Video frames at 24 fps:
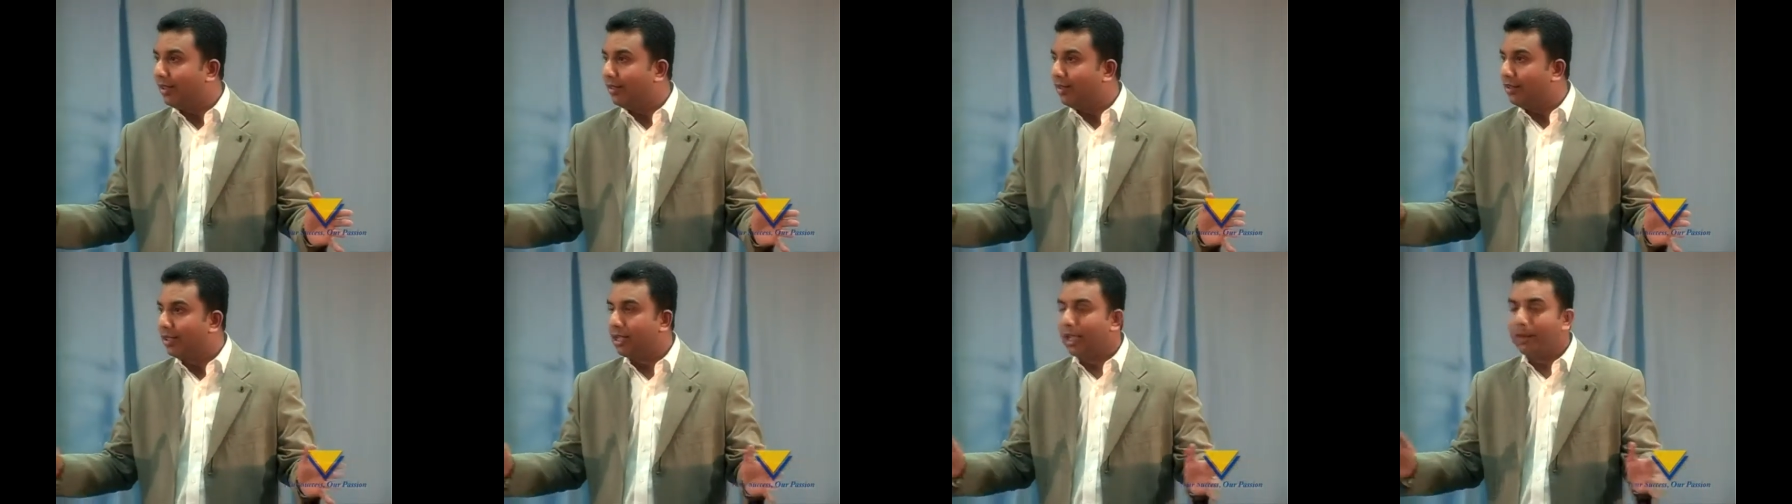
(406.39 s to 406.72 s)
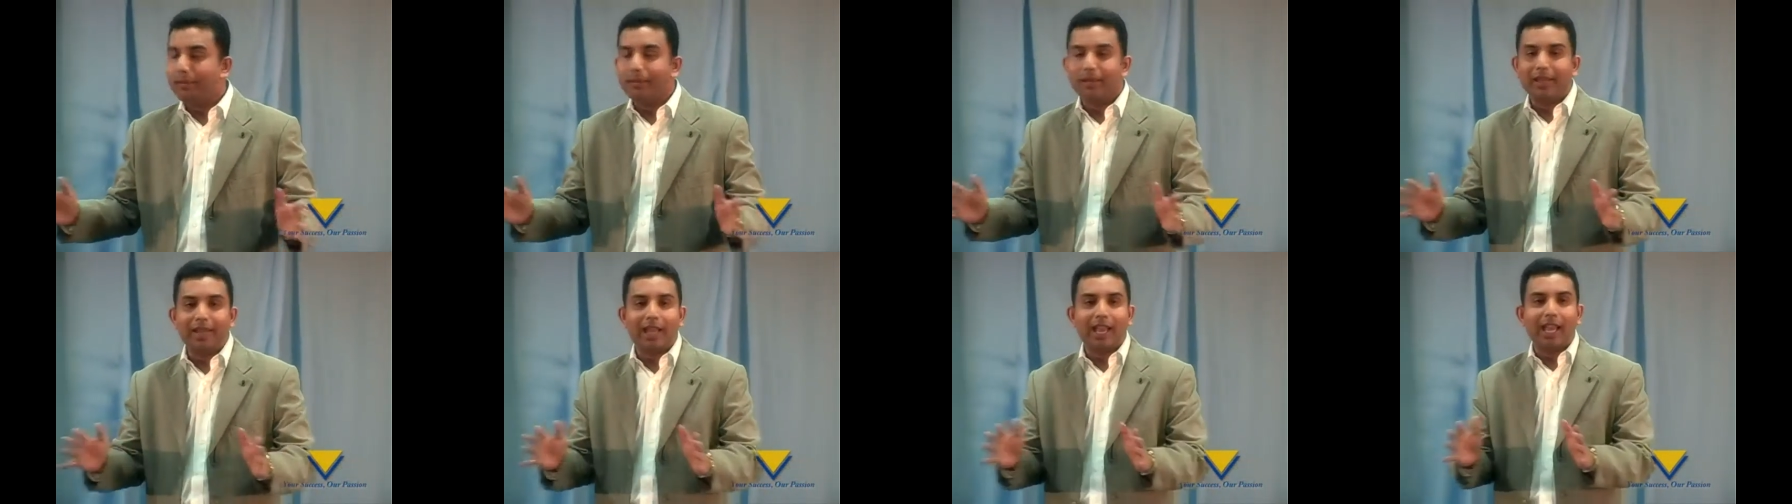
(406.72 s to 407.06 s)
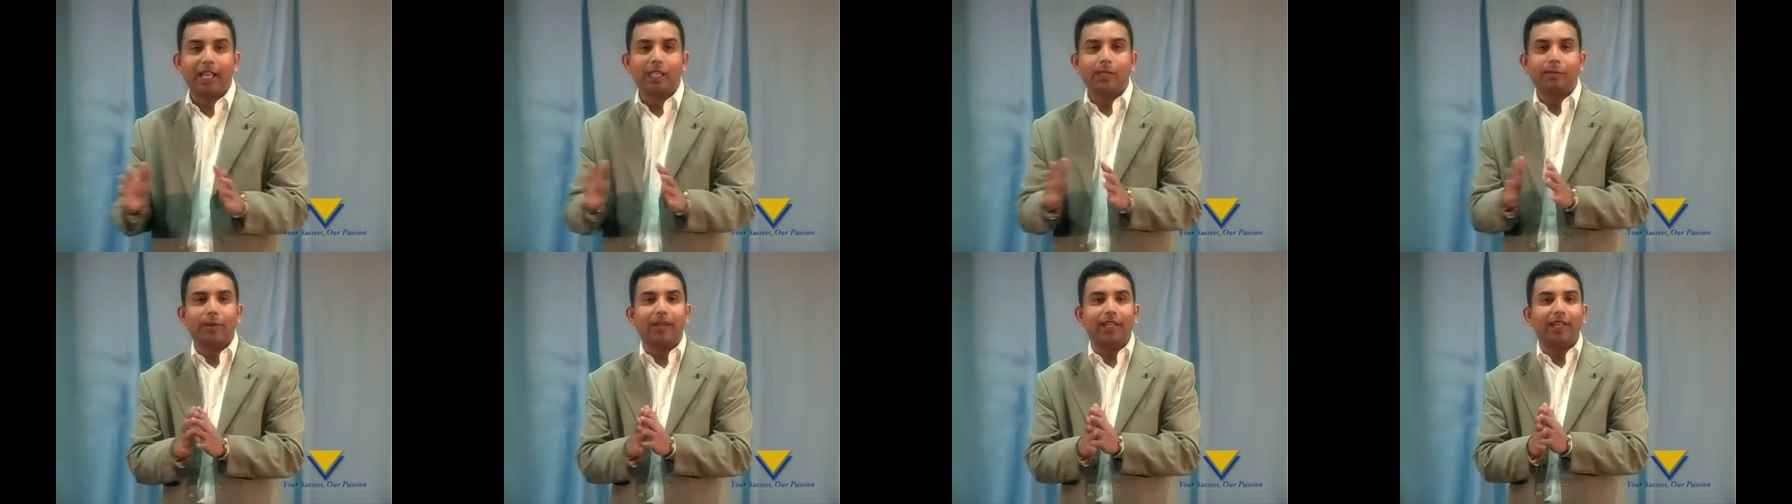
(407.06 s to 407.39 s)
You can be an
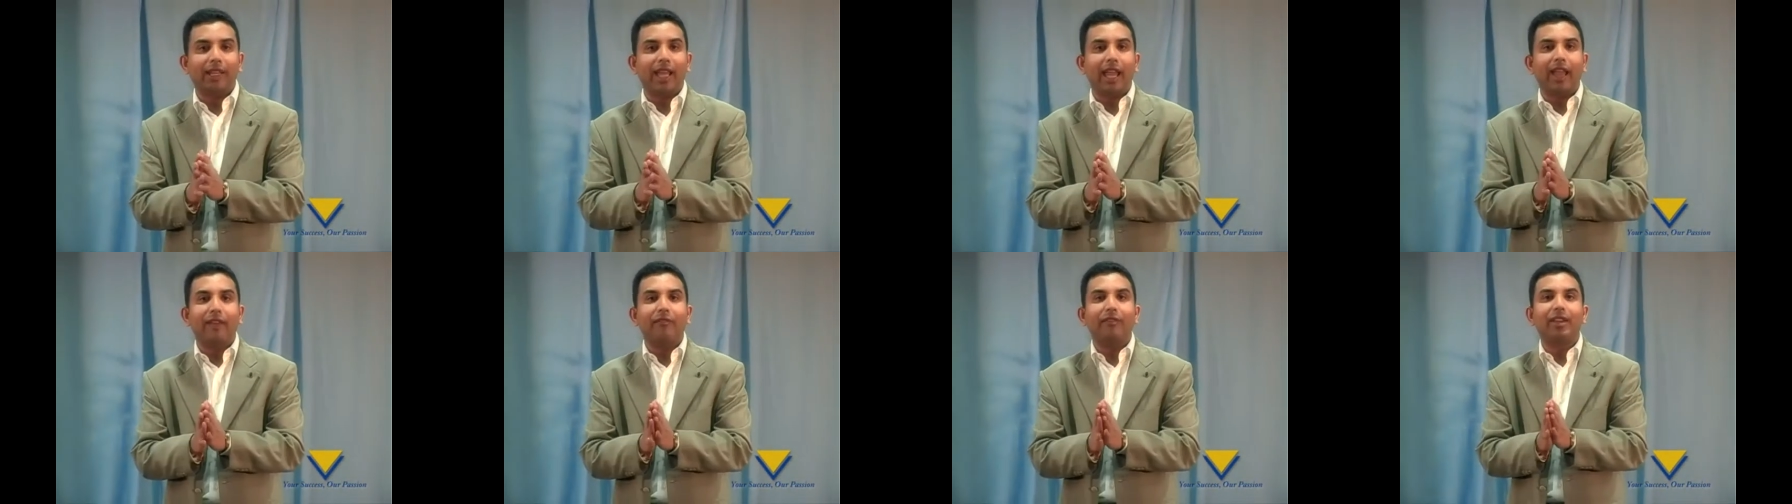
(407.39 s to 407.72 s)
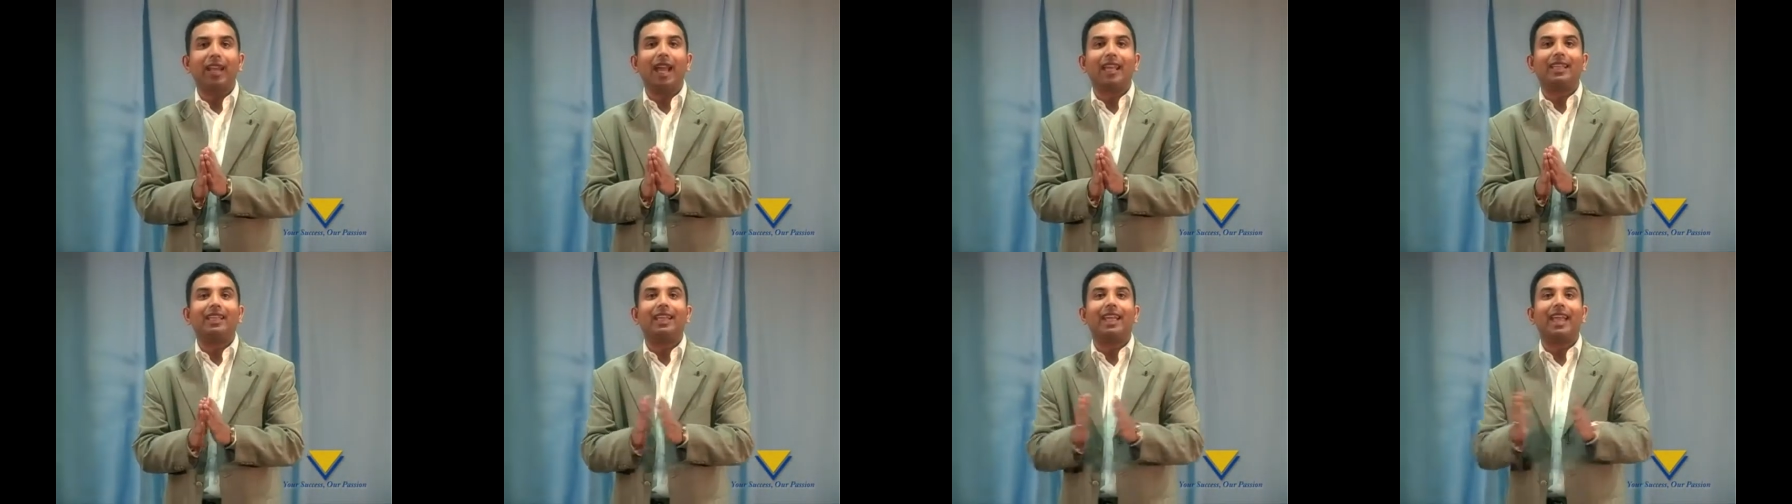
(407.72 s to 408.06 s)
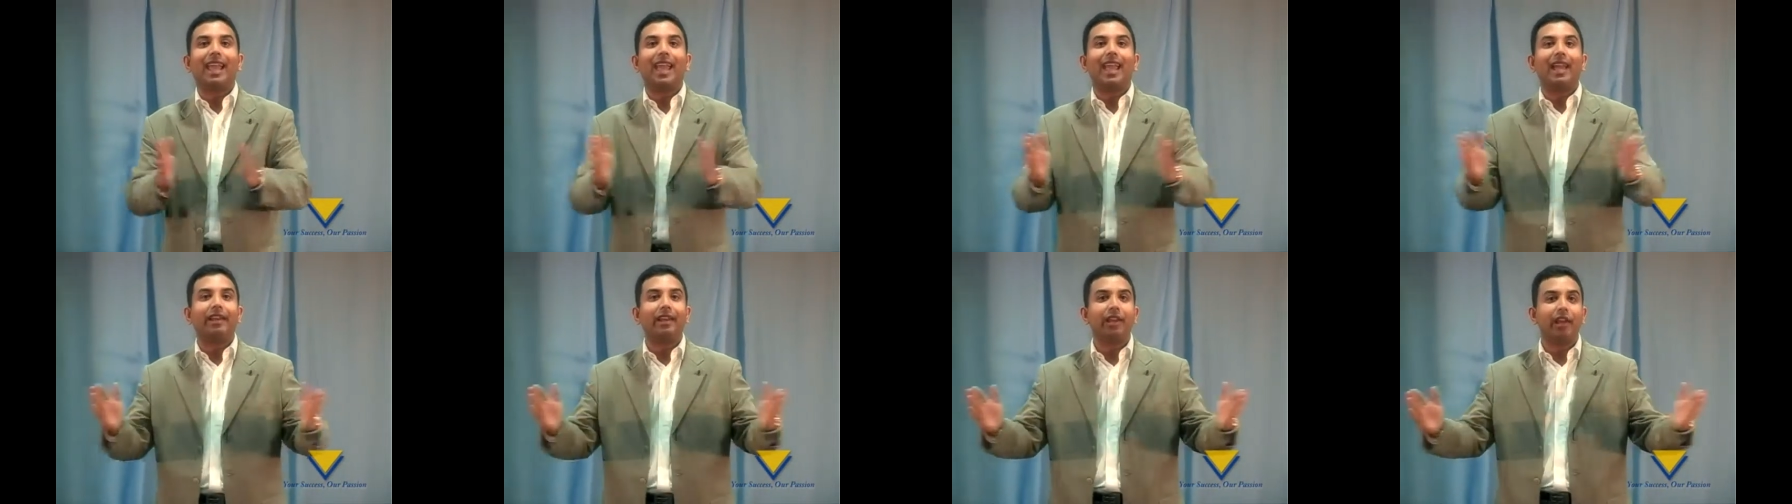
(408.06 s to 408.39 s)
expert in every other
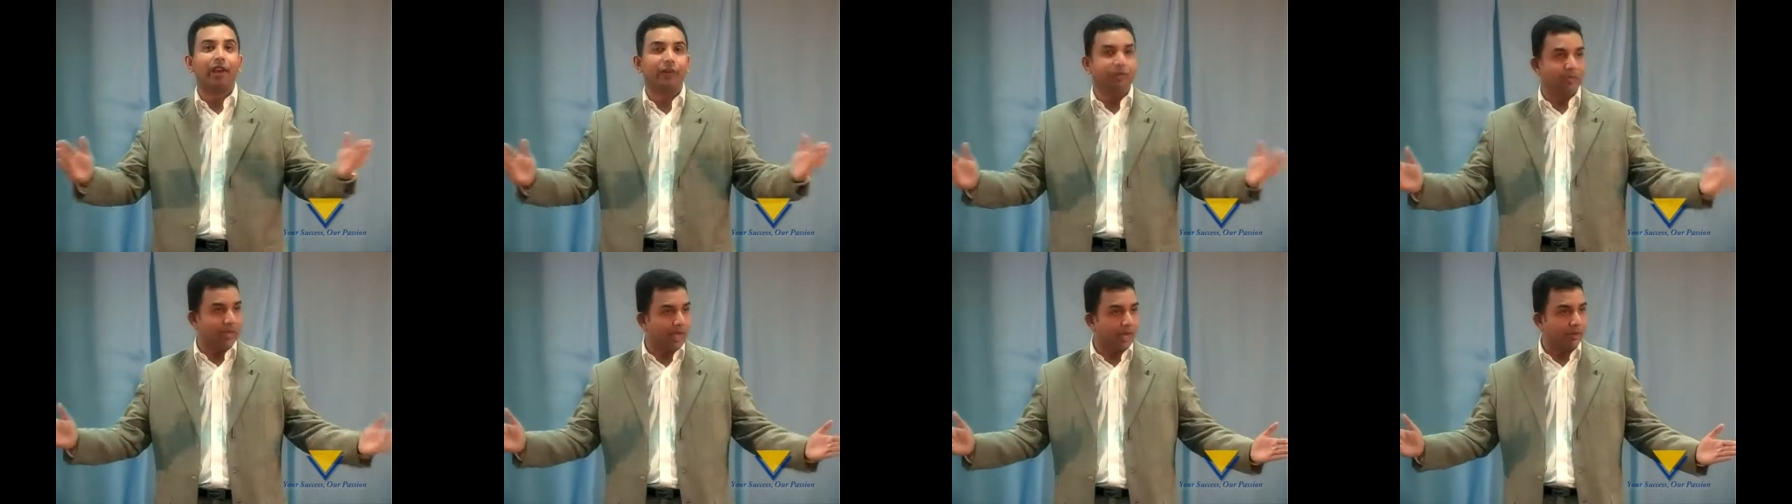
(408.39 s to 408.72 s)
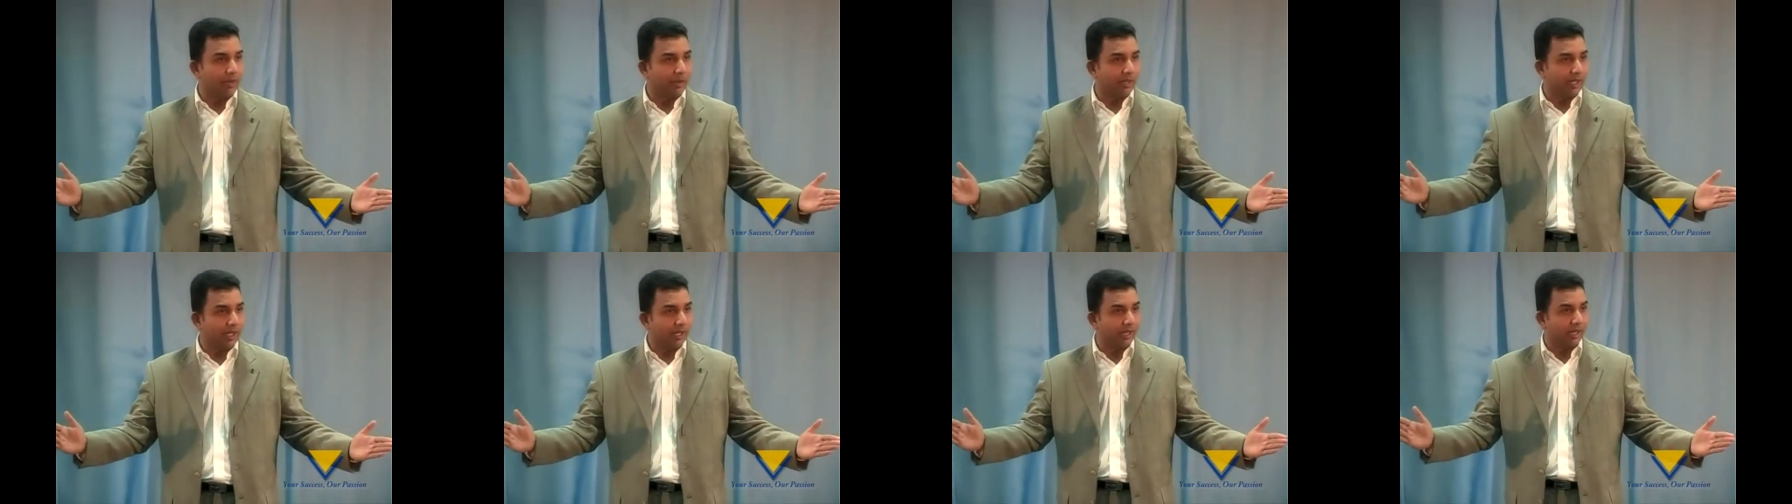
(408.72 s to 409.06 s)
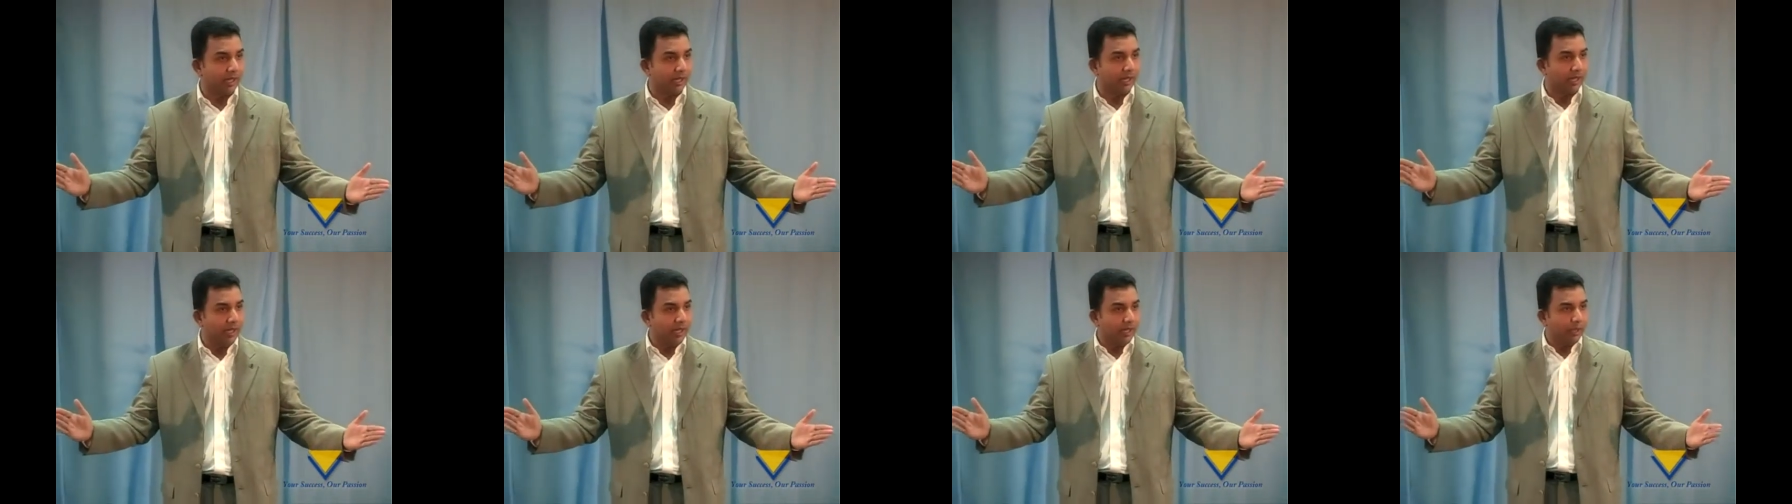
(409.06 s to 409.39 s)
area of
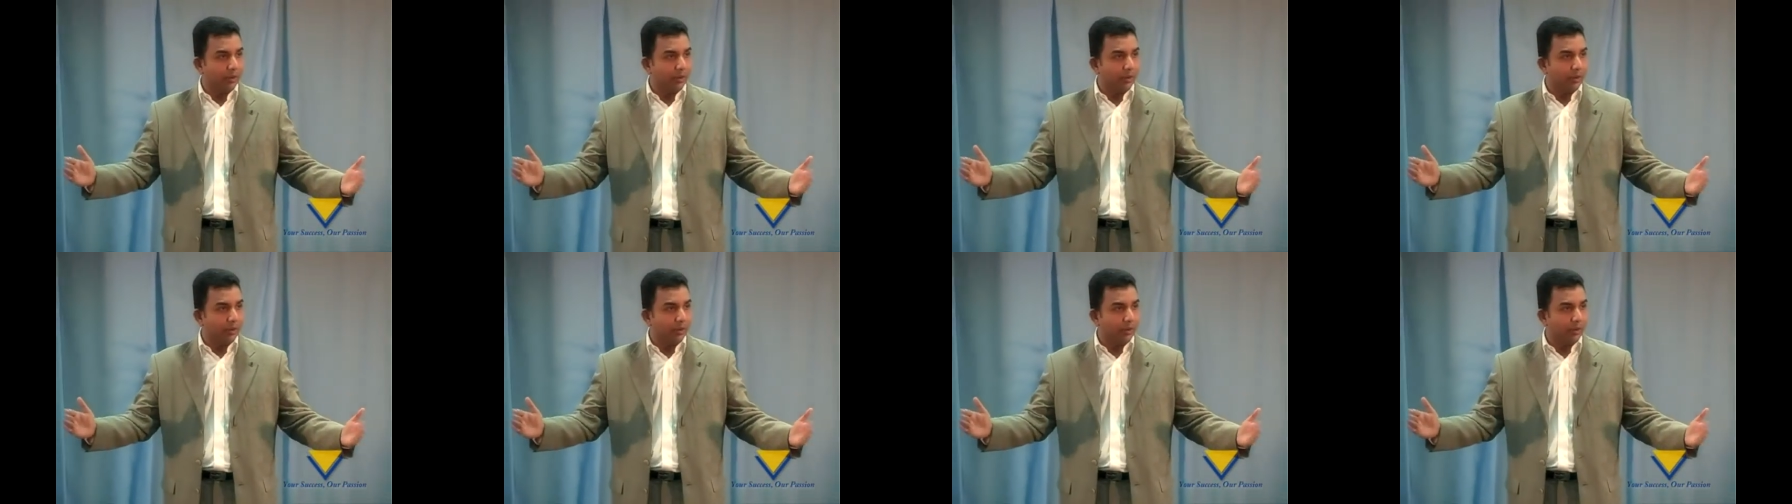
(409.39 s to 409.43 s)
networking.